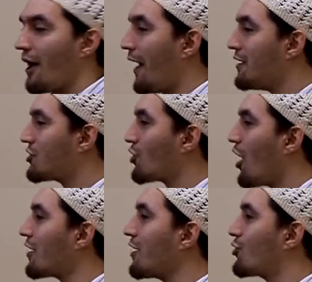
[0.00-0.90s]
And he's
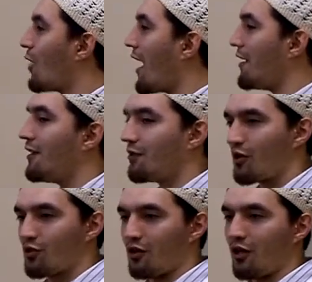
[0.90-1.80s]
talking to Ali
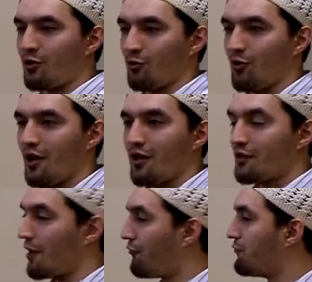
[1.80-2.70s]
radiallahu
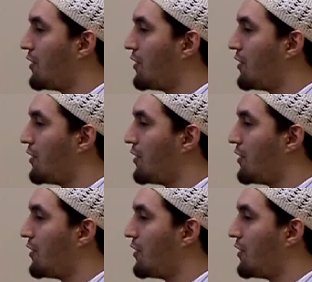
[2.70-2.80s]
the,